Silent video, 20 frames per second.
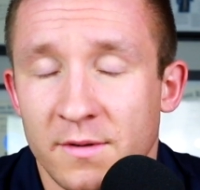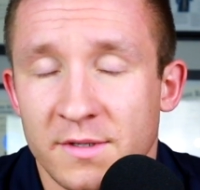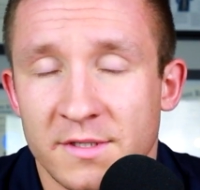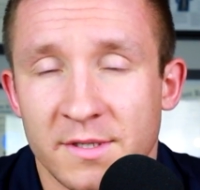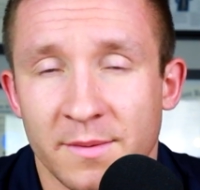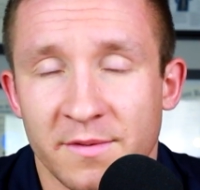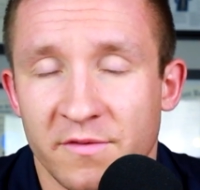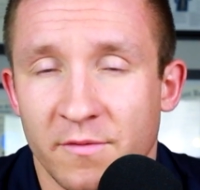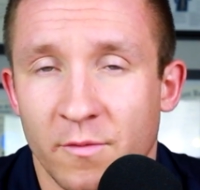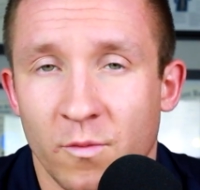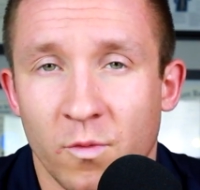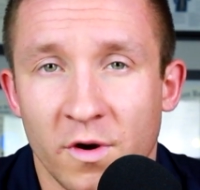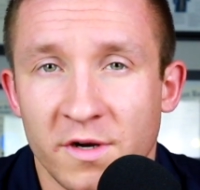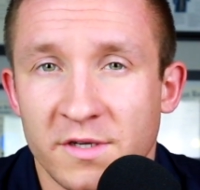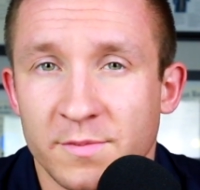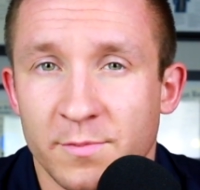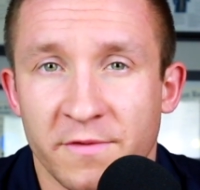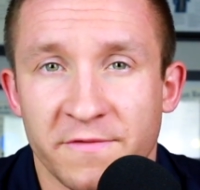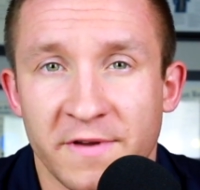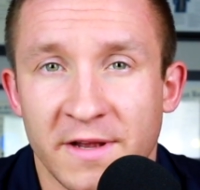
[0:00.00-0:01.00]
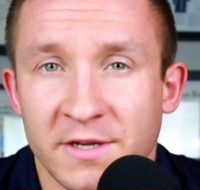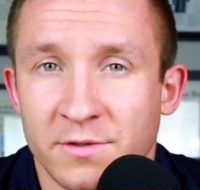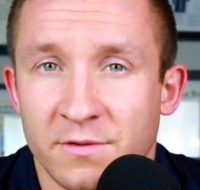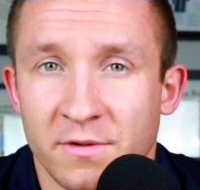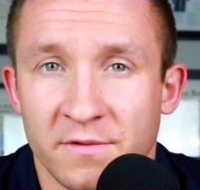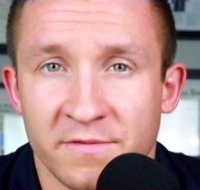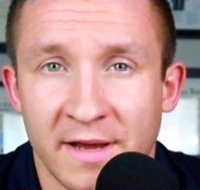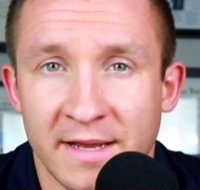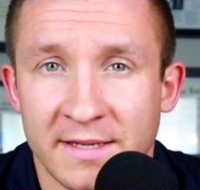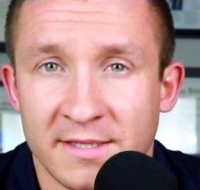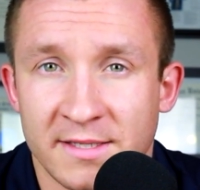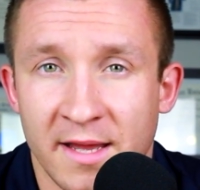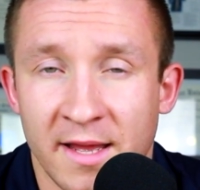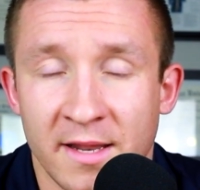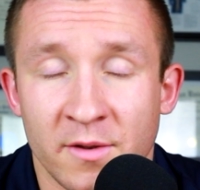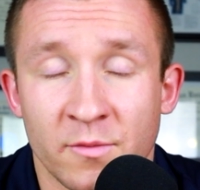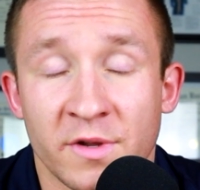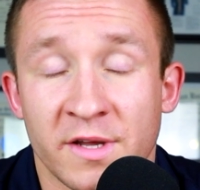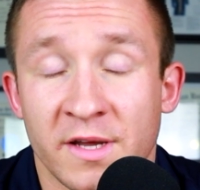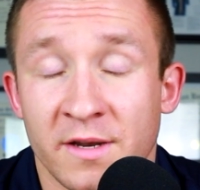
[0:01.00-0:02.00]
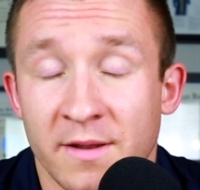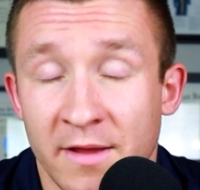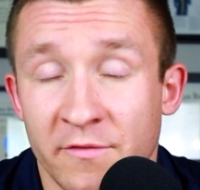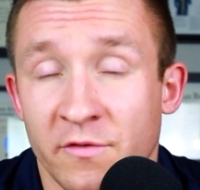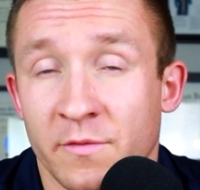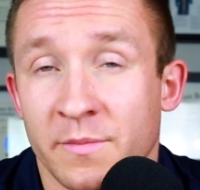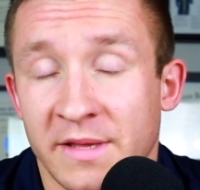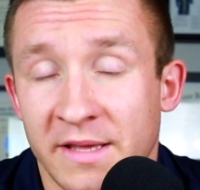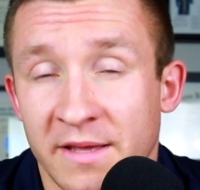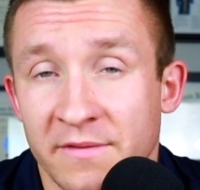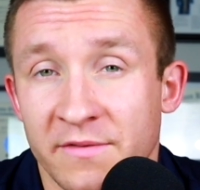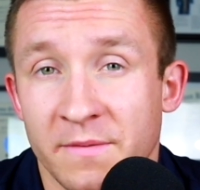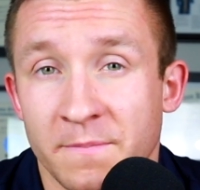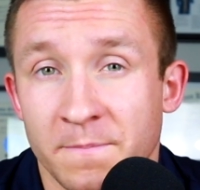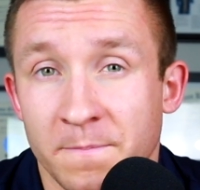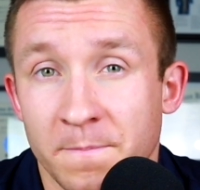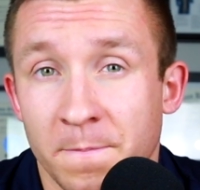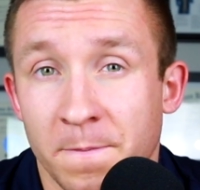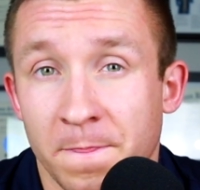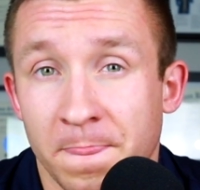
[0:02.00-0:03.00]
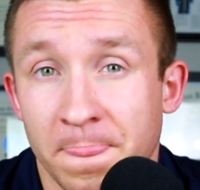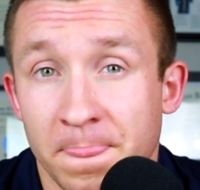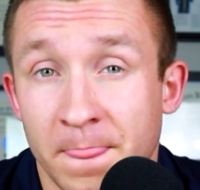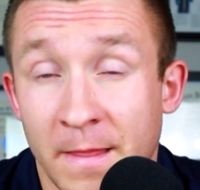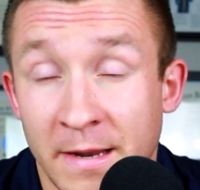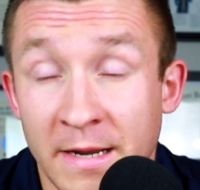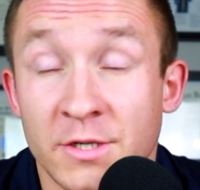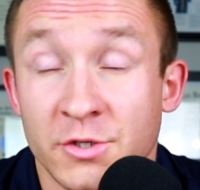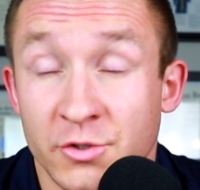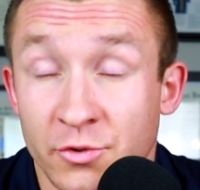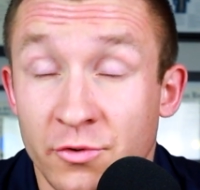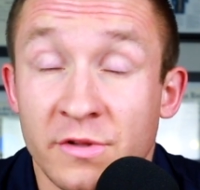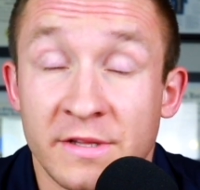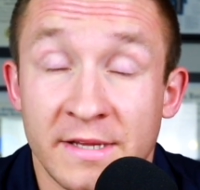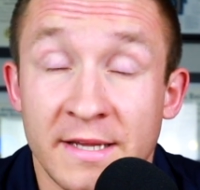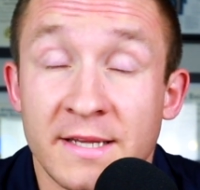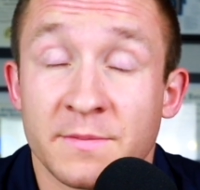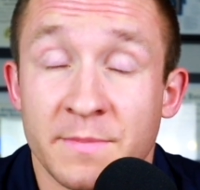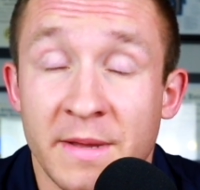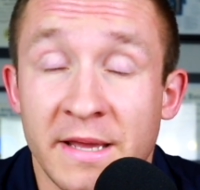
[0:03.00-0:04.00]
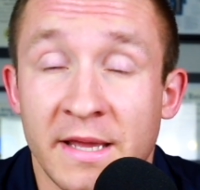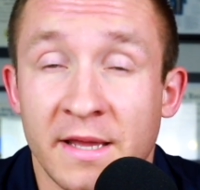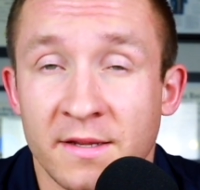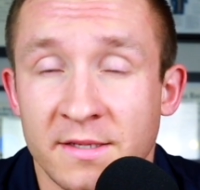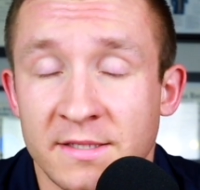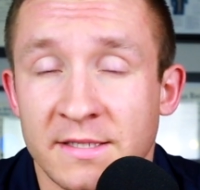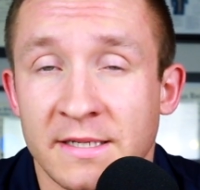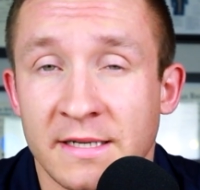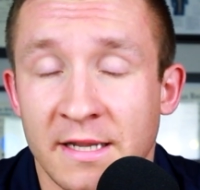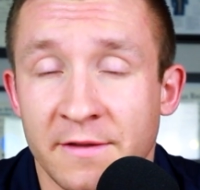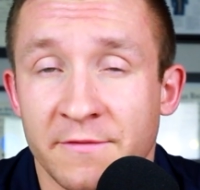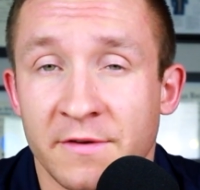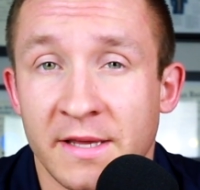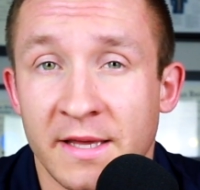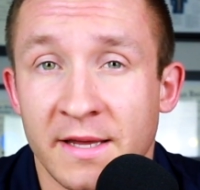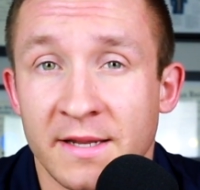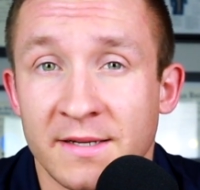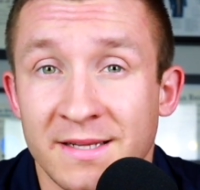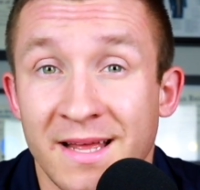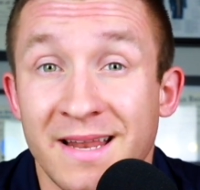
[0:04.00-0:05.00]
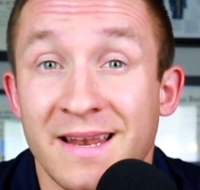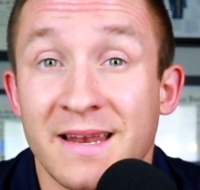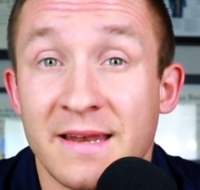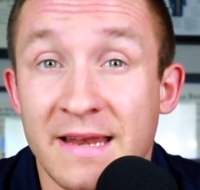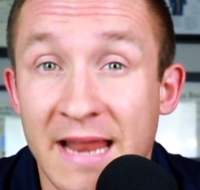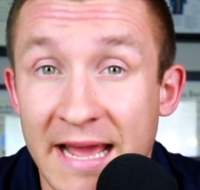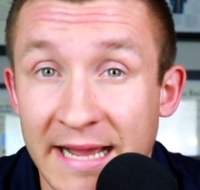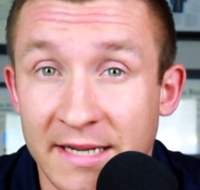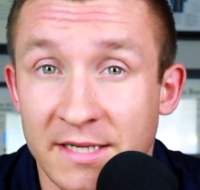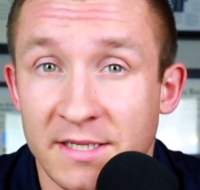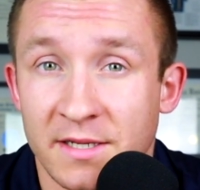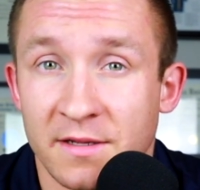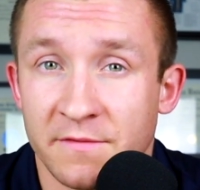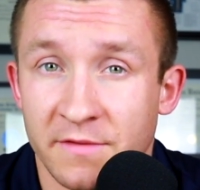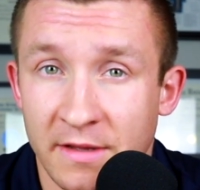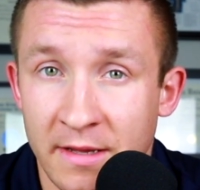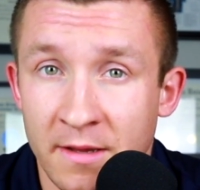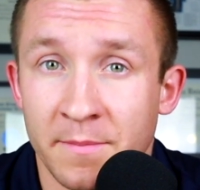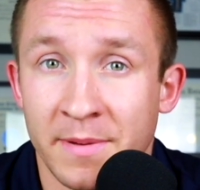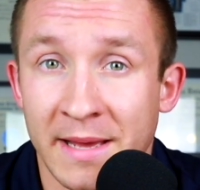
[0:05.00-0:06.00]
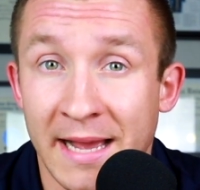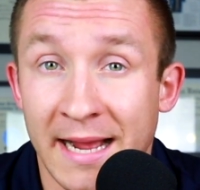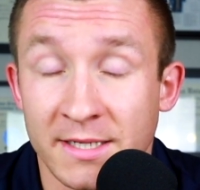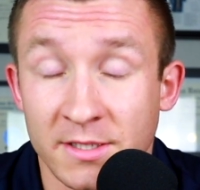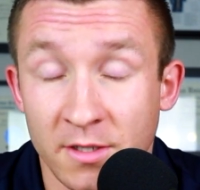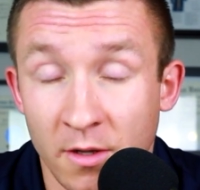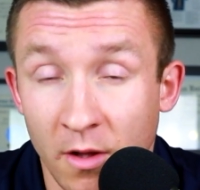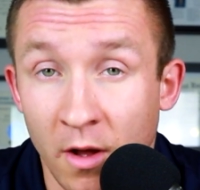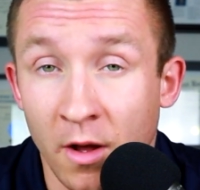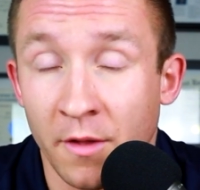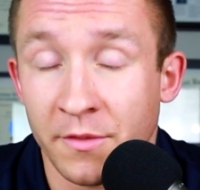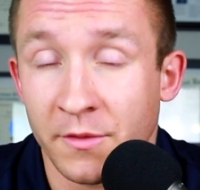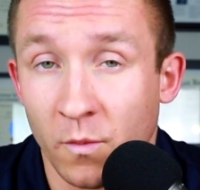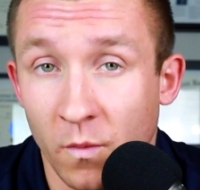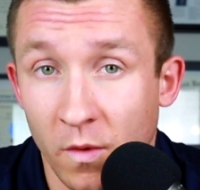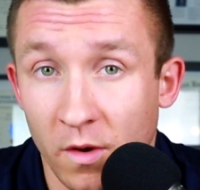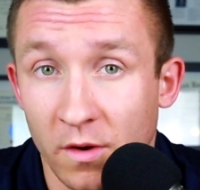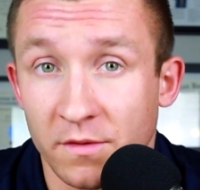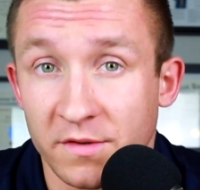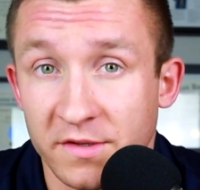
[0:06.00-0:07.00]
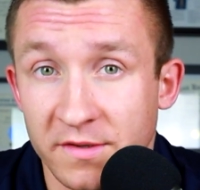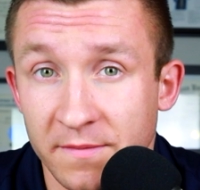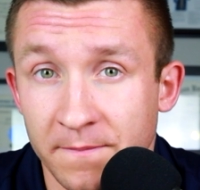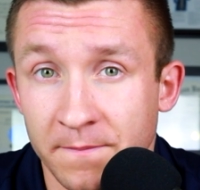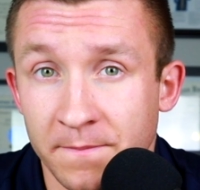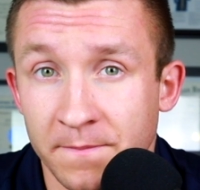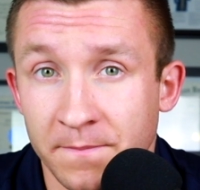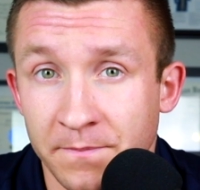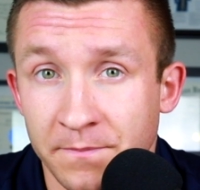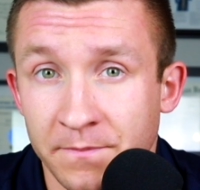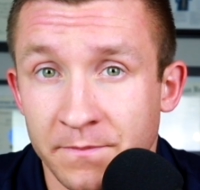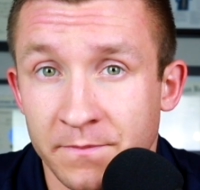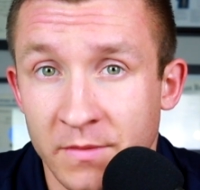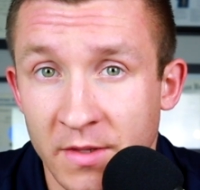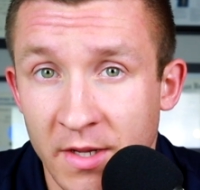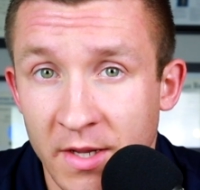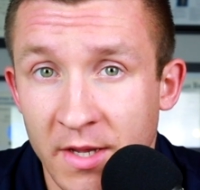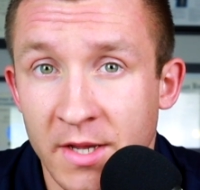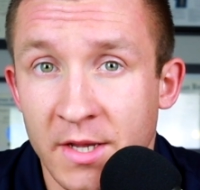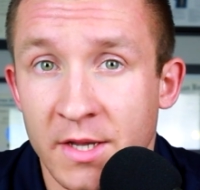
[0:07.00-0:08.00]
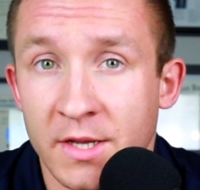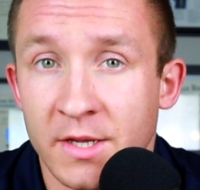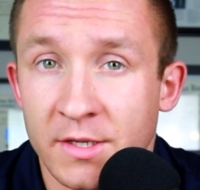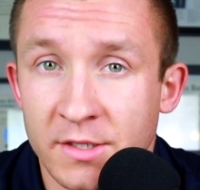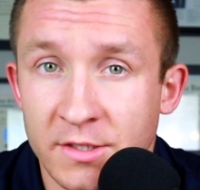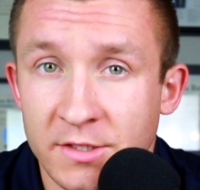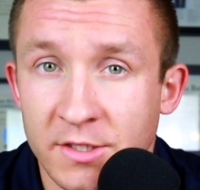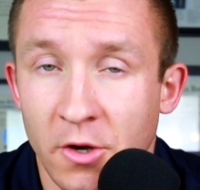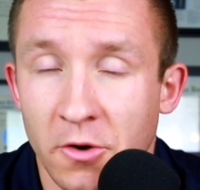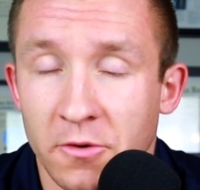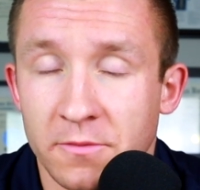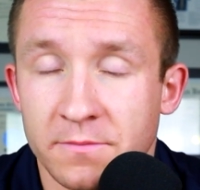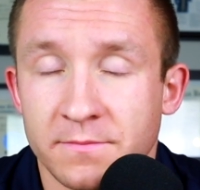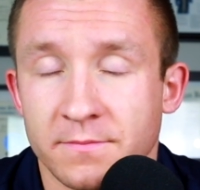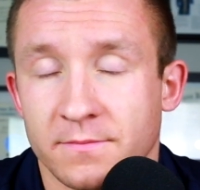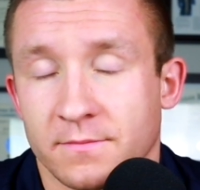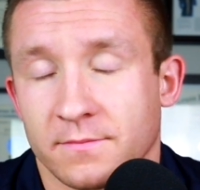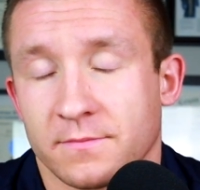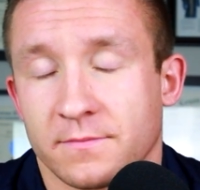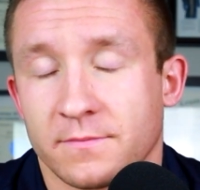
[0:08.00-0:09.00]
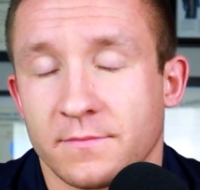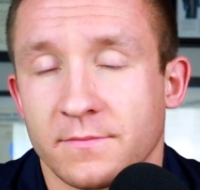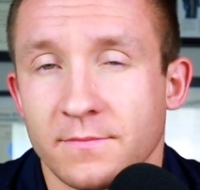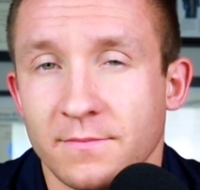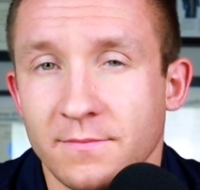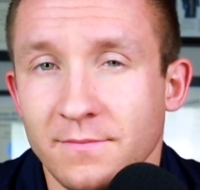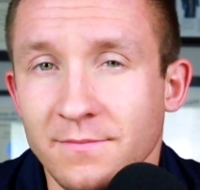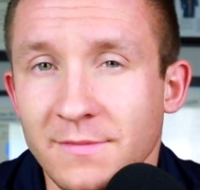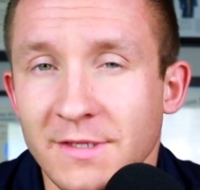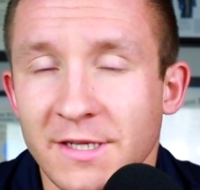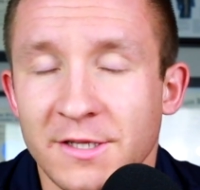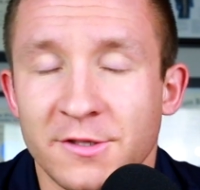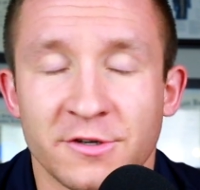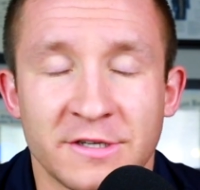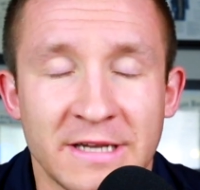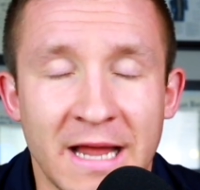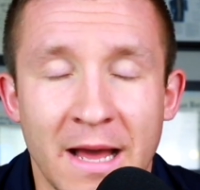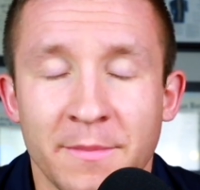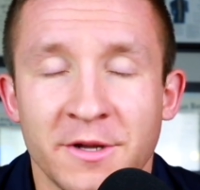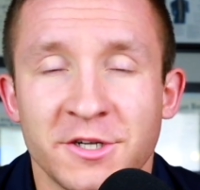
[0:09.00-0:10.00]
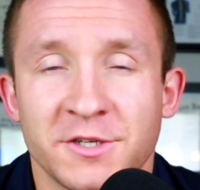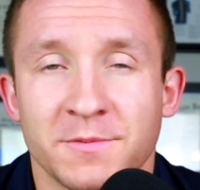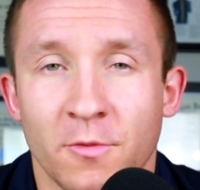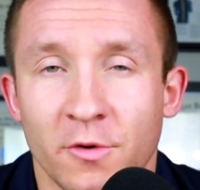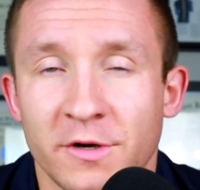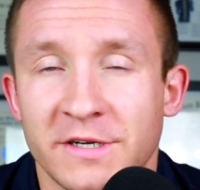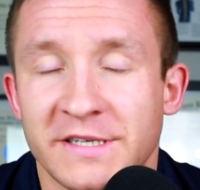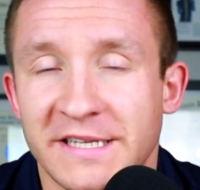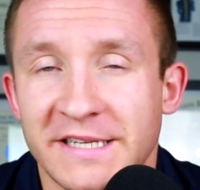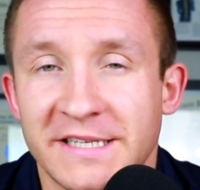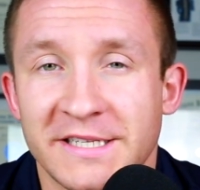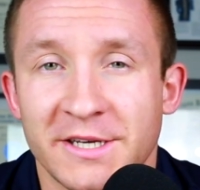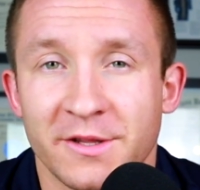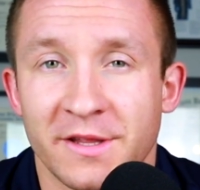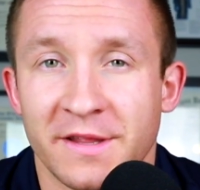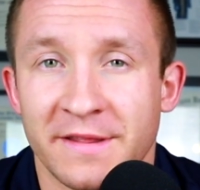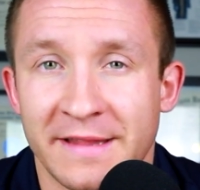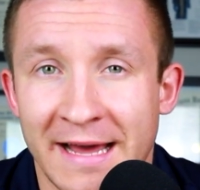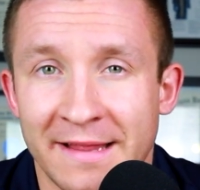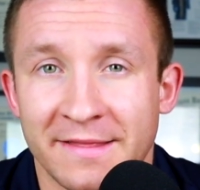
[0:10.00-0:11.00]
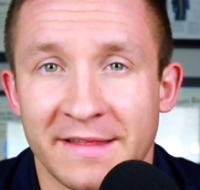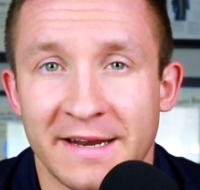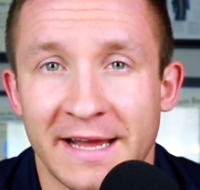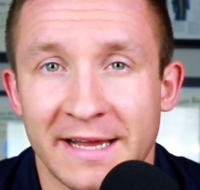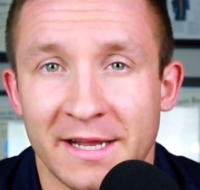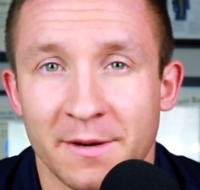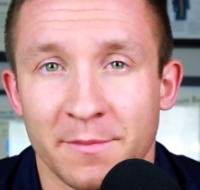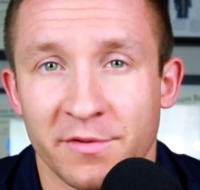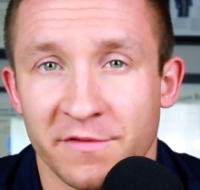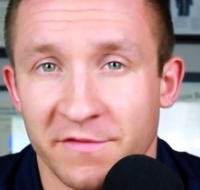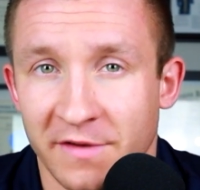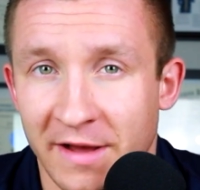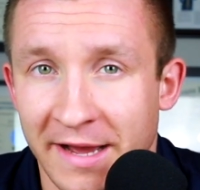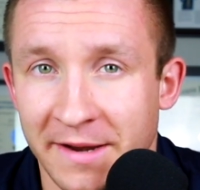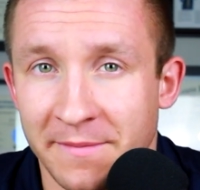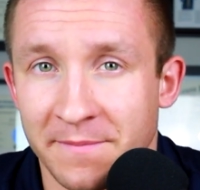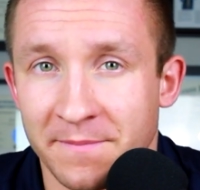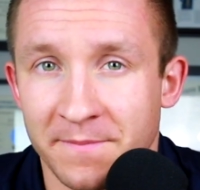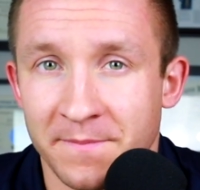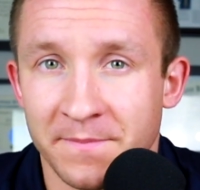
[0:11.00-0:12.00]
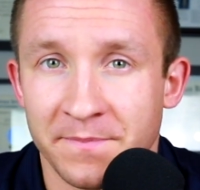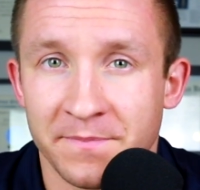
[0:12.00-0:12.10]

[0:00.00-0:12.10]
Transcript: Some of the worst professional advice that anyone could ever be given. And it truly is making a significant negative impact on the world. So there's not much more detail than that that I can provide.